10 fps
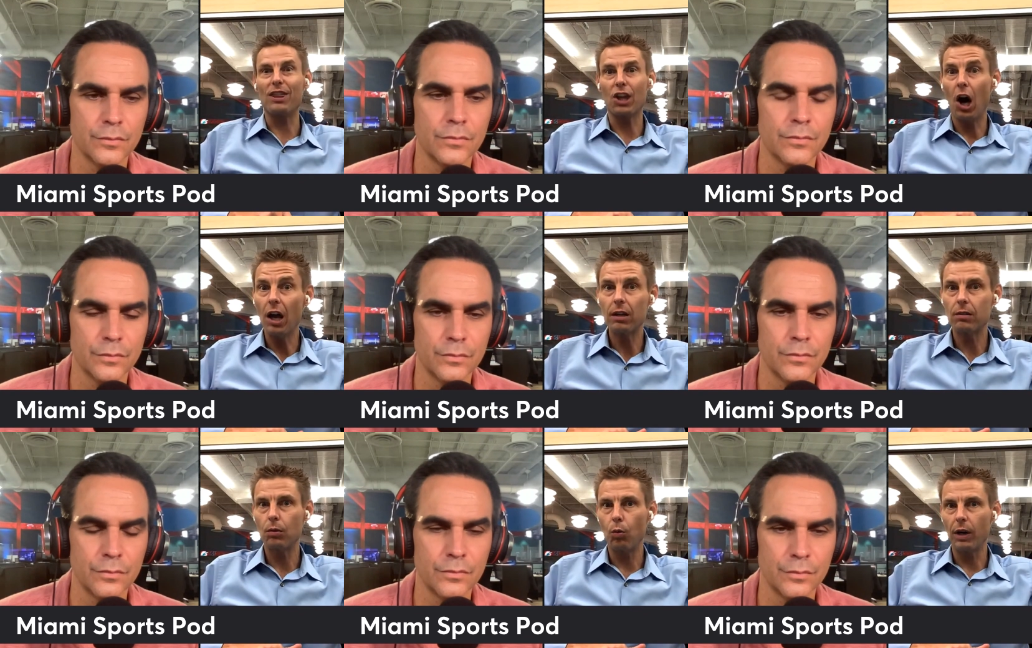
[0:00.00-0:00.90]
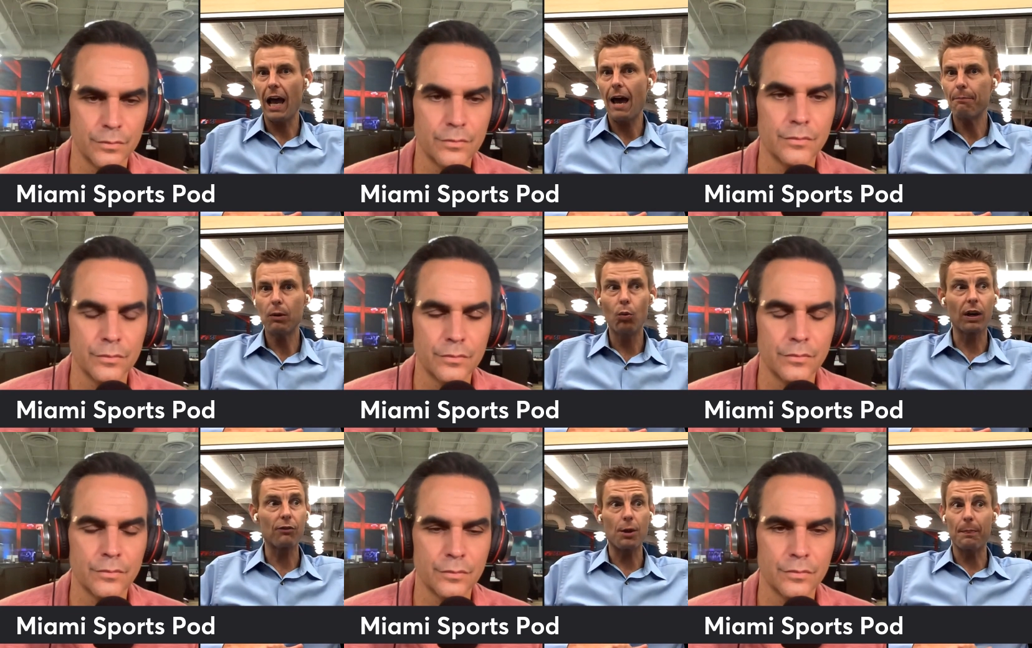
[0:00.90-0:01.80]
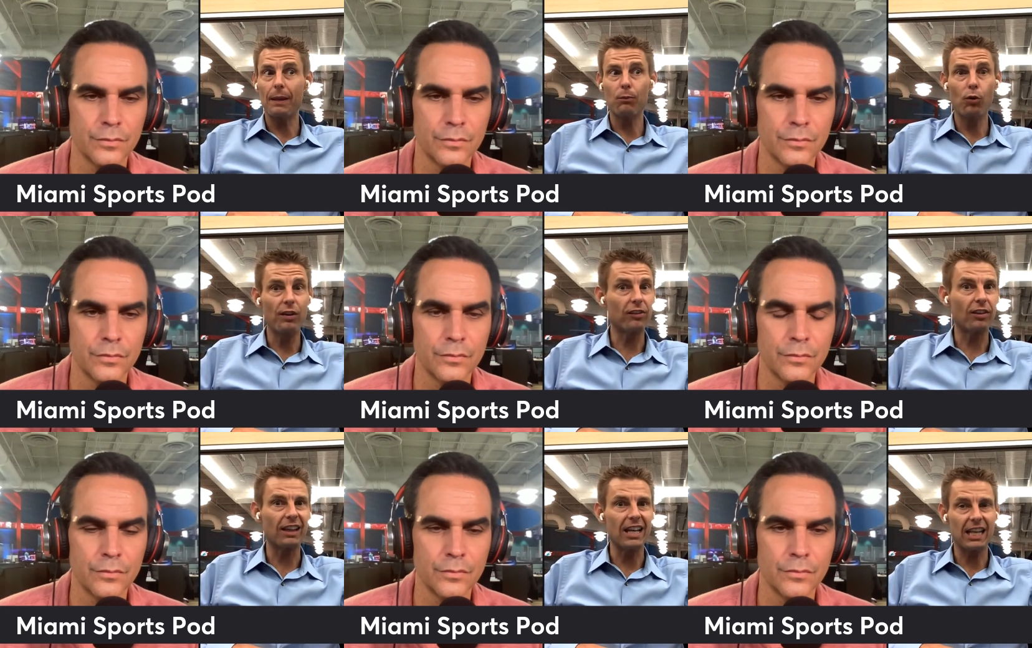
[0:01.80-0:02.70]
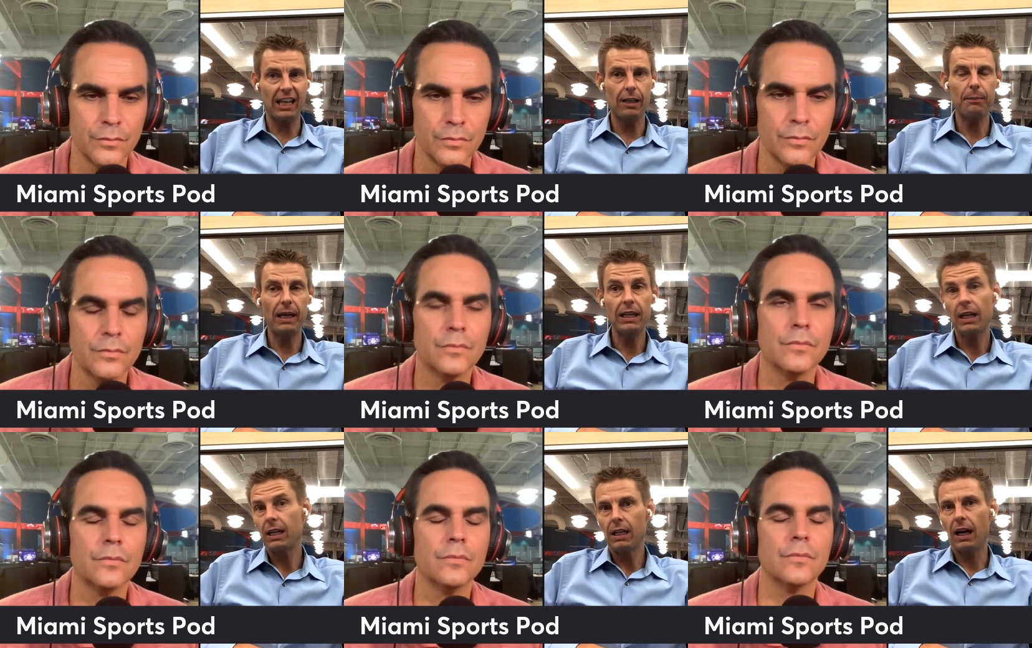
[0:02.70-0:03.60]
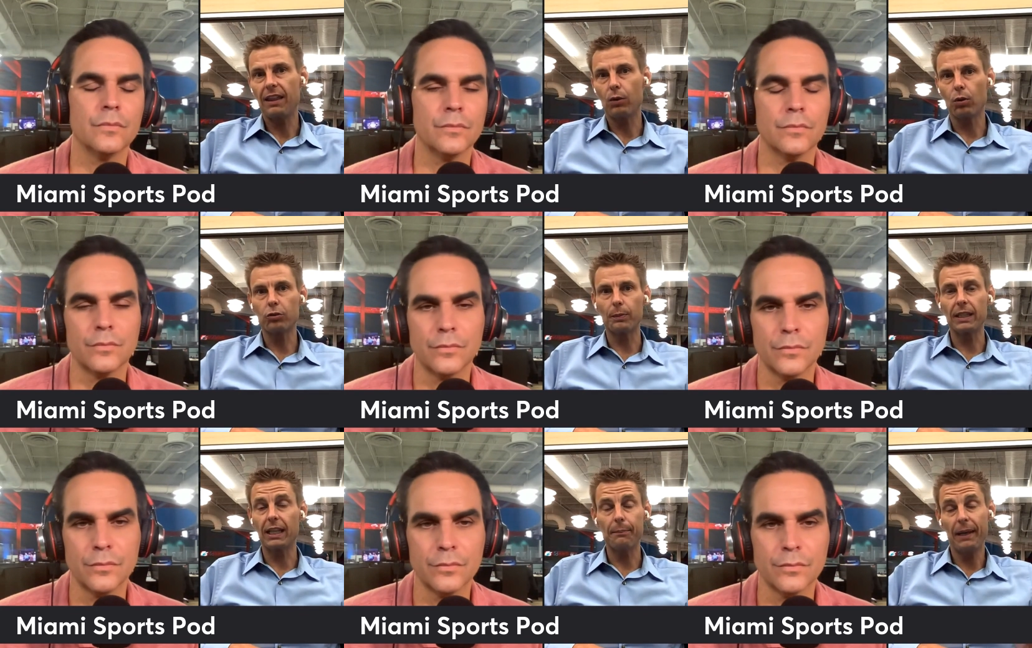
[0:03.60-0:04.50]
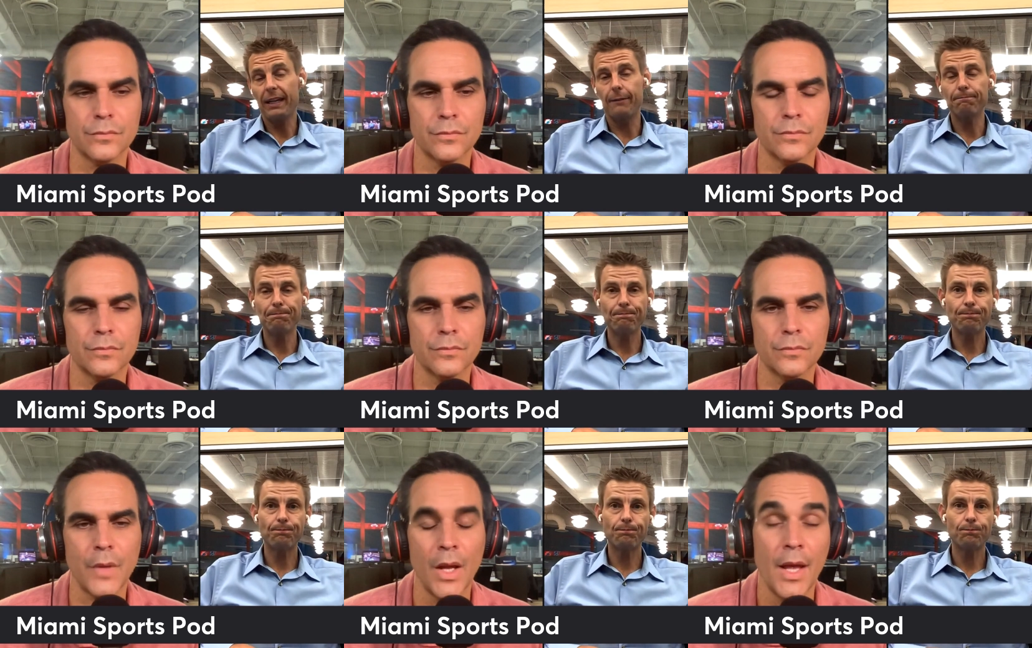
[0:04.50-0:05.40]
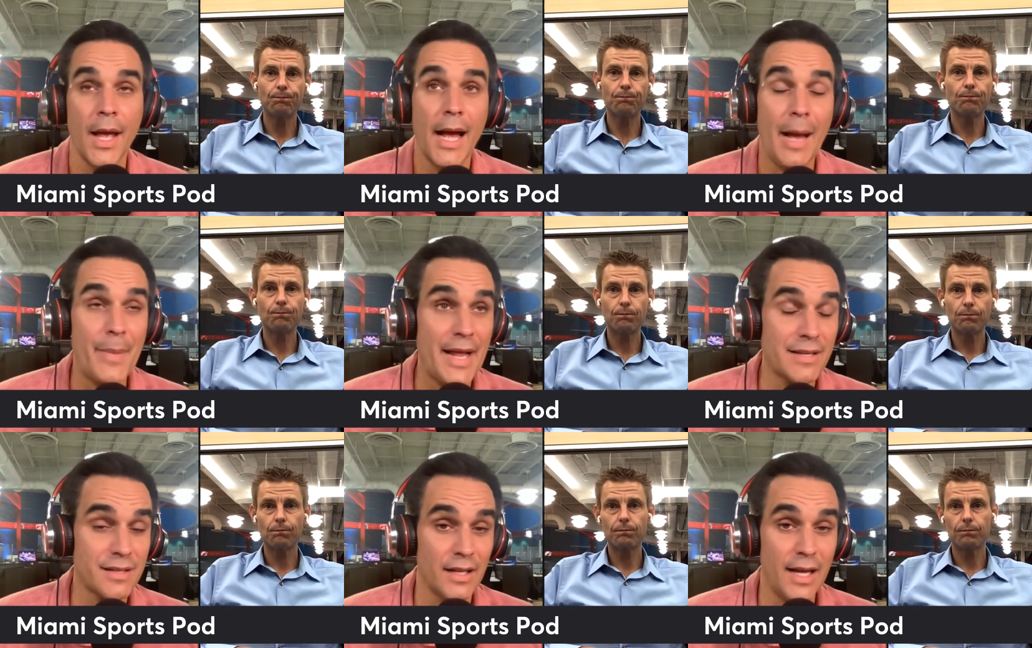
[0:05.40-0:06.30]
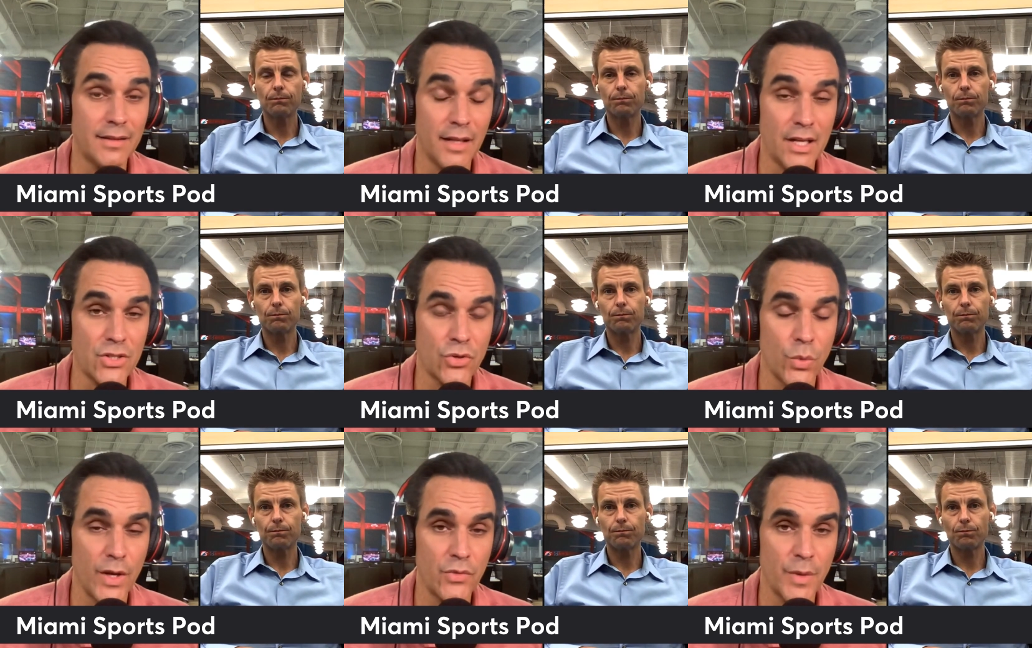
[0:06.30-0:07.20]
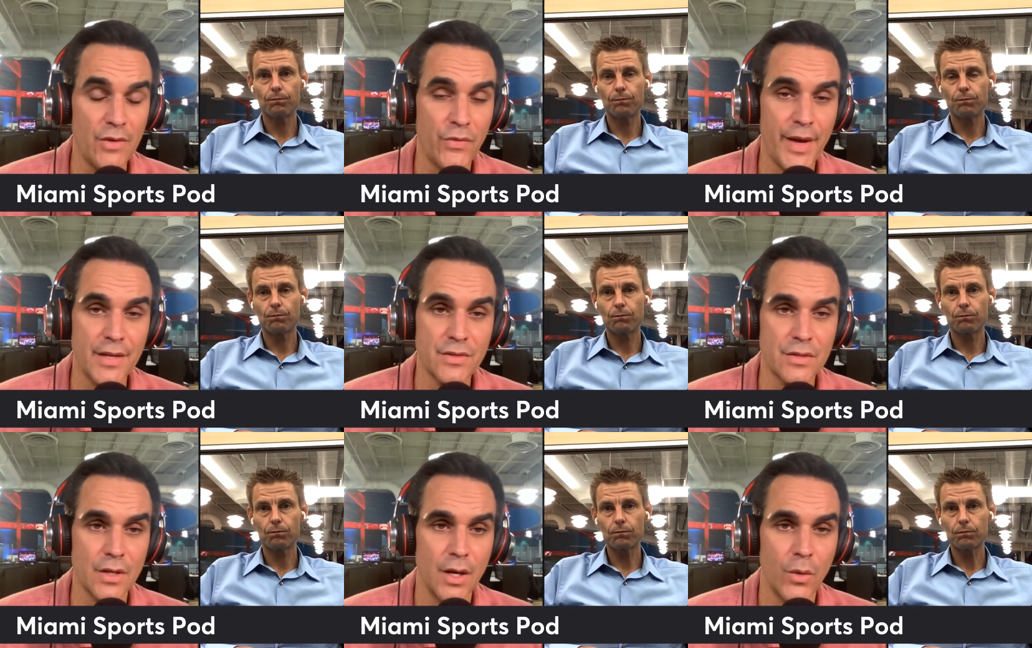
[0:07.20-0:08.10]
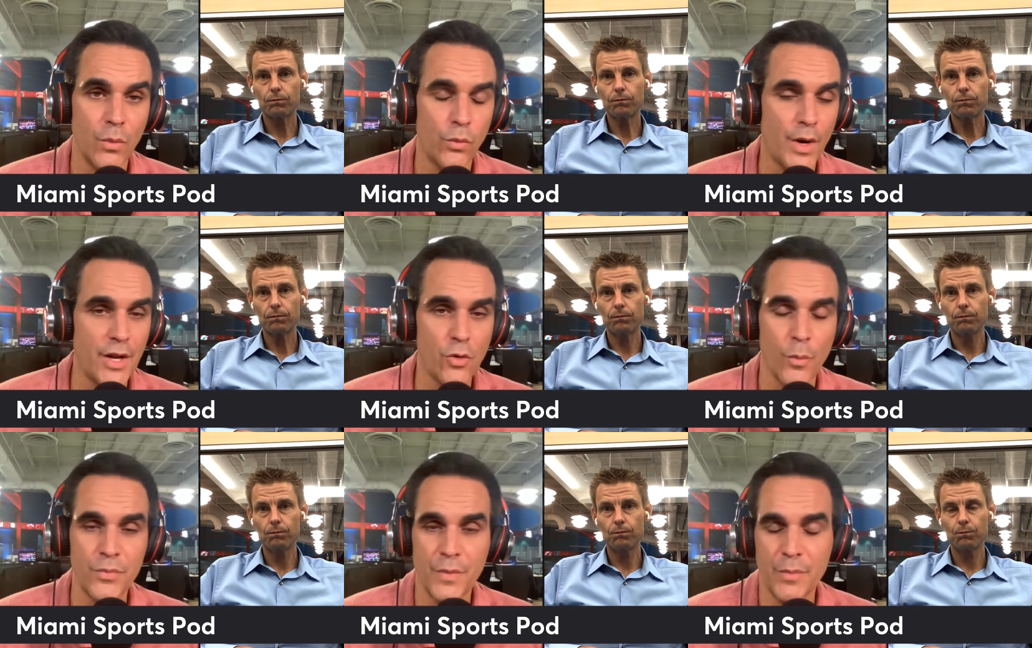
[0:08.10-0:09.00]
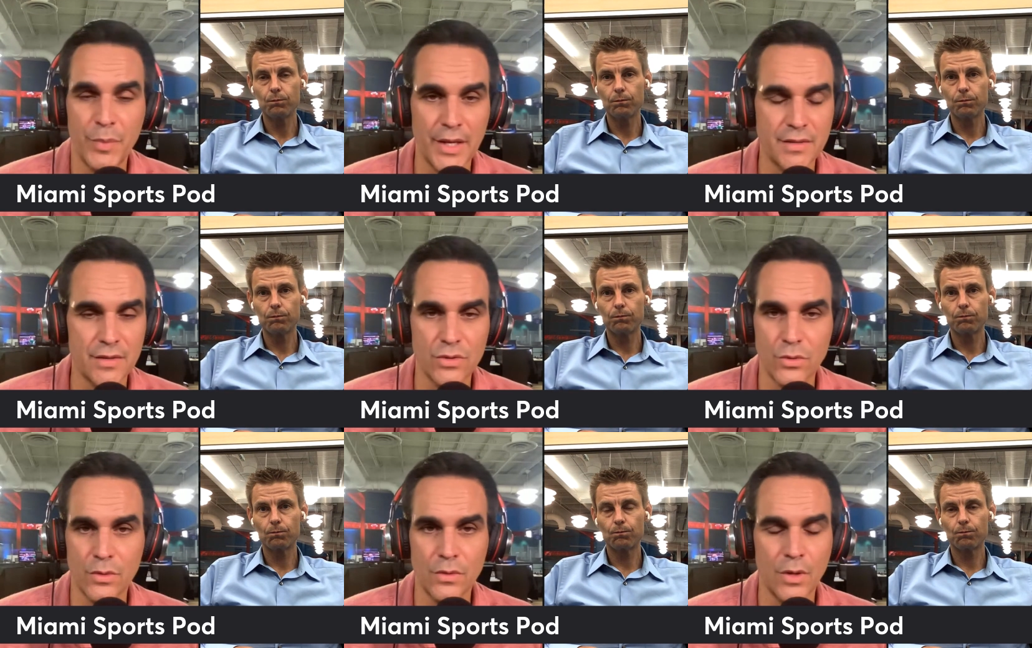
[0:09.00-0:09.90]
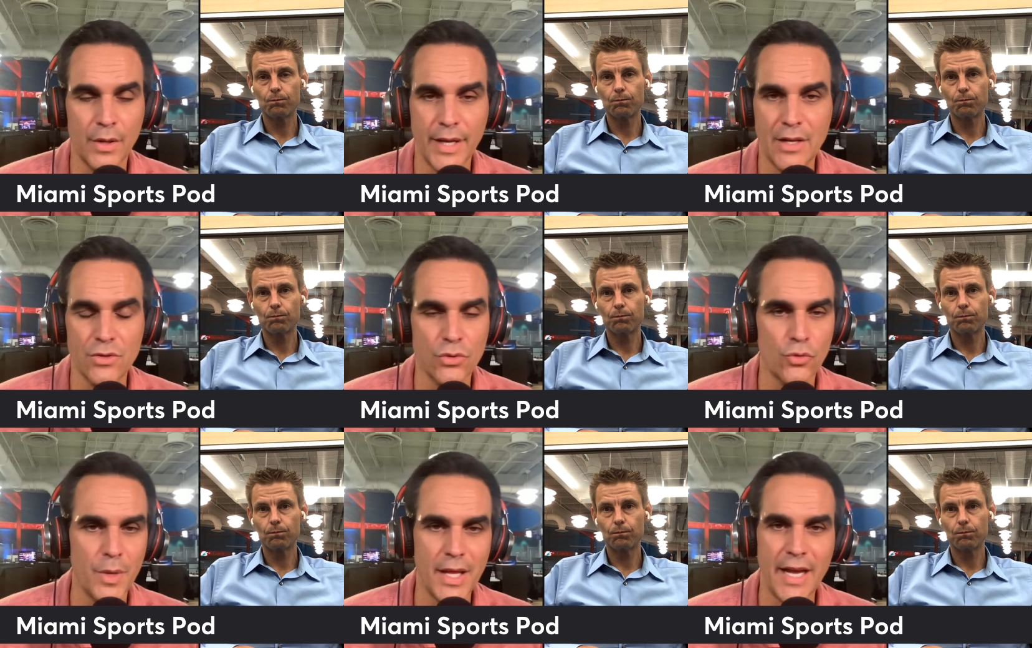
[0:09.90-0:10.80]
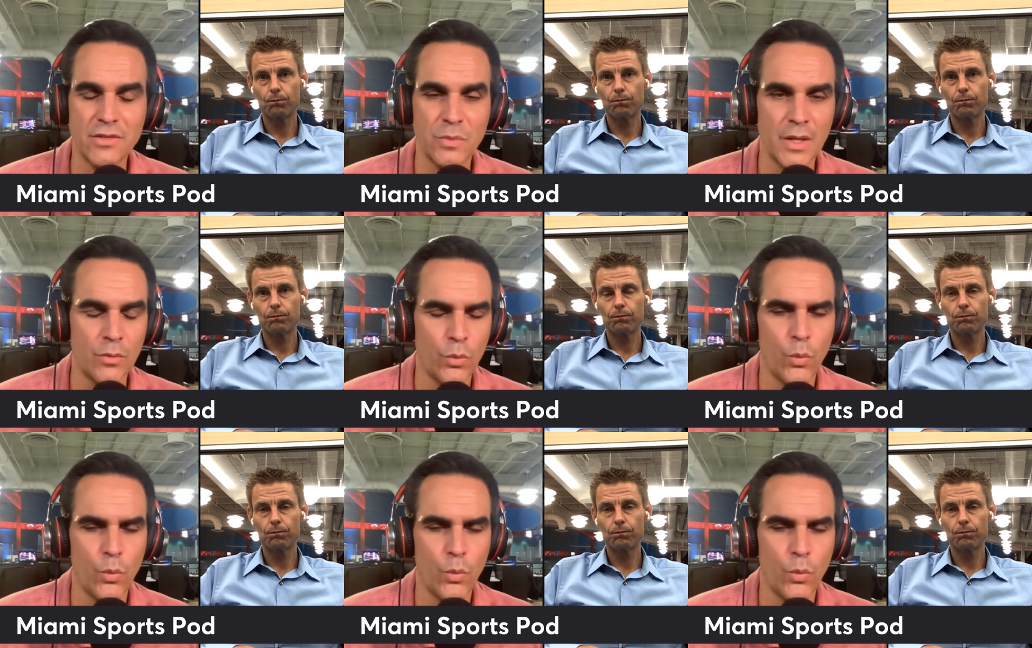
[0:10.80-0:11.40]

Speaker 1: we thought would happen, whatever the big move is that they can make, I think mm-hmm. will ultimately get made.
Speaker 2: I've been asked a lot the last two weeks from Heat fans, uh, run into them in places or, you know, again on social media asking me,